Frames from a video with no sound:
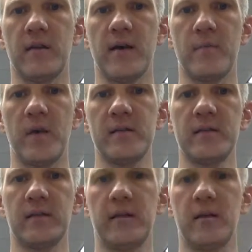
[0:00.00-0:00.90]
that
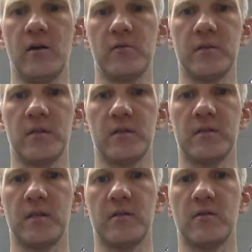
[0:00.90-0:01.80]
basically goes in the
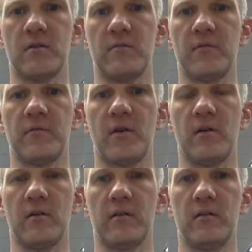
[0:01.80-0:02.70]
center of the frog.